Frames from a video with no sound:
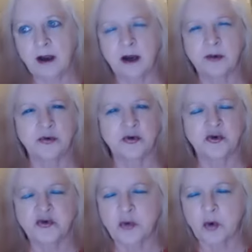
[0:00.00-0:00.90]
I was
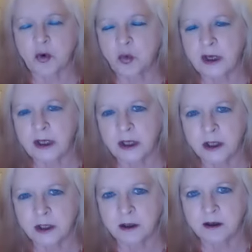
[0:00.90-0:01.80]
so
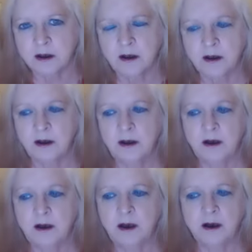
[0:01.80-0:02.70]
weak.
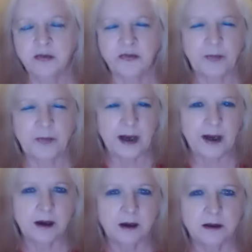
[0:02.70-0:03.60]
I was
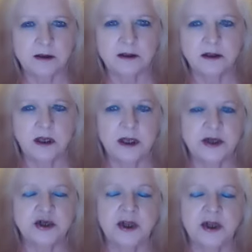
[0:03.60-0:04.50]
pale.
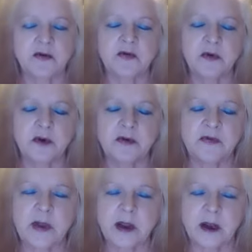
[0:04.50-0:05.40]

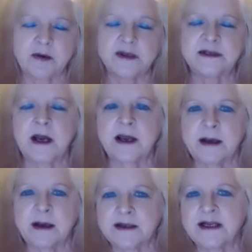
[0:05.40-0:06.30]
It's like I was
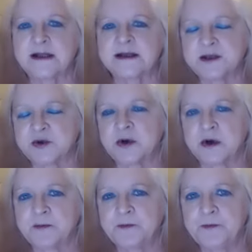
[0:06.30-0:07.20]
knocking on death's
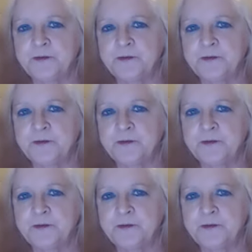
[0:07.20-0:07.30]
door,